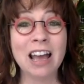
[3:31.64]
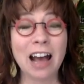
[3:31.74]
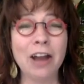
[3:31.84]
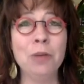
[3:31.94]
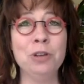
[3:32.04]

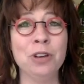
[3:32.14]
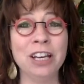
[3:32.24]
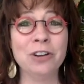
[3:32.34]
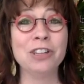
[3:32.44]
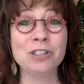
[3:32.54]
I hope you can
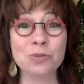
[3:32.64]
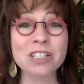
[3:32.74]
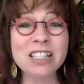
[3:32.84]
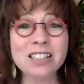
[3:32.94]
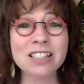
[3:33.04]
hear this,
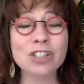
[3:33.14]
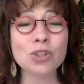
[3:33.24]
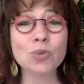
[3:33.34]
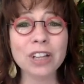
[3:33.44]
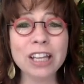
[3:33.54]
resistance
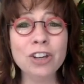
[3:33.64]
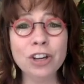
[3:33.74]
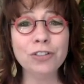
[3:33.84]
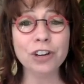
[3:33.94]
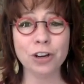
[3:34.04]
is really
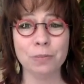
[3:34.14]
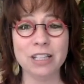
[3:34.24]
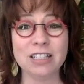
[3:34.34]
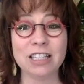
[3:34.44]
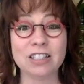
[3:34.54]
good for your
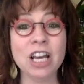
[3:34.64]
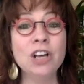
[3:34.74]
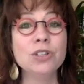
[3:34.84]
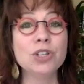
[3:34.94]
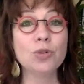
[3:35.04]
business.
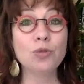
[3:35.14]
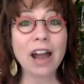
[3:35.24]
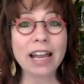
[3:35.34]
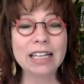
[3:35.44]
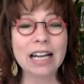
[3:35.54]
So
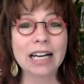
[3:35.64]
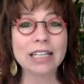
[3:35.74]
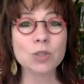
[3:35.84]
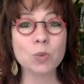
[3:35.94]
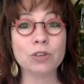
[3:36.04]

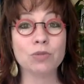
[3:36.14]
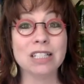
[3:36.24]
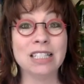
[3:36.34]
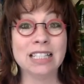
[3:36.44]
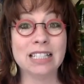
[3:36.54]
recognize when
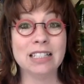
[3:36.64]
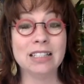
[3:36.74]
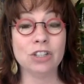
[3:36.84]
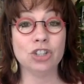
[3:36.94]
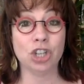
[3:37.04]

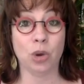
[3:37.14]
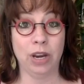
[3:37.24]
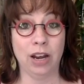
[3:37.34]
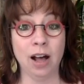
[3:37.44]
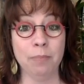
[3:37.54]
resistance is
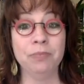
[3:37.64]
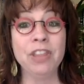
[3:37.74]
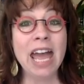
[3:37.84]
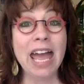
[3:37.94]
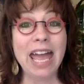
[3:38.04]
showing up,
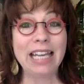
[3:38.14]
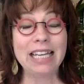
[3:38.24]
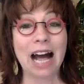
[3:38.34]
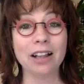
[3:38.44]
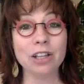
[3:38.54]

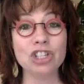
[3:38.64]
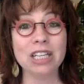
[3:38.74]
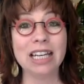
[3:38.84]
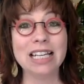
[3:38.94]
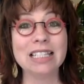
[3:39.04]
acknowledge
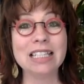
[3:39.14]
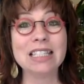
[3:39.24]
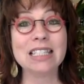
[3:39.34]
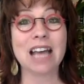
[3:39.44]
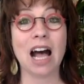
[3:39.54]
it as a
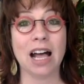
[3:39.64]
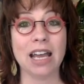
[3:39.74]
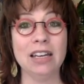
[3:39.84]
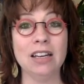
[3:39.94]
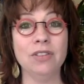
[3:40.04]

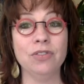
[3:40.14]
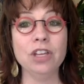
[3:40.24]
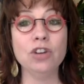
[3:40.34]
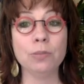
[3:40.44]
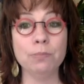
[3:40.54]
sign
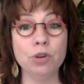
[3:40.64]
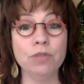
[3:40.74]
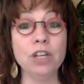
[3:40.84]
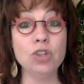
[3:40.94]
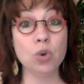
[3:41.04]
that you're
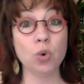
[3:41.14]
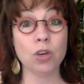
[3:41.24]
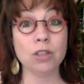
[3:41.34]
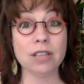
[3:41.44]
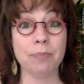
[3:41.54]
moving
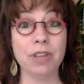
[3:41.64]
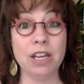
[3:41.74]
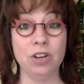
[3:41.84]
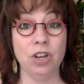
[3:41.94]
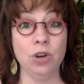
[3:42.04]
towards
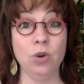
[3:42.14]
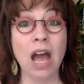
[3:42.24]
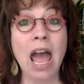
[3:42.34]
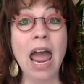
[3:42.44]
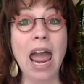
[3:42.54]
something new,
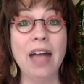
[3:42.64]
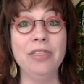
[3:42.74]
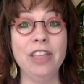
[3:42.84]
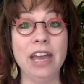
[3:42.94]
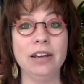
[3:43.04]

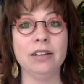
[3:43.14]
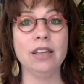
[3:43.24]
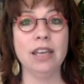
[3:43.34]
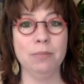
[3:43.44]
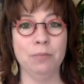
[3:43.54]
and then
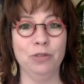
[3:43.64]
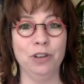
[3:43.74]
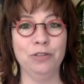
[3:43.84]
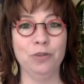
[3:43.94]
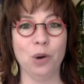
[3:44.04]
keep
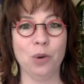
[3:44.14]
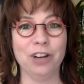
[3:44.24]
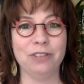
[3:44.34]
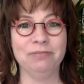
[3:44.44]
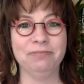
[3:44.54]
moving forward.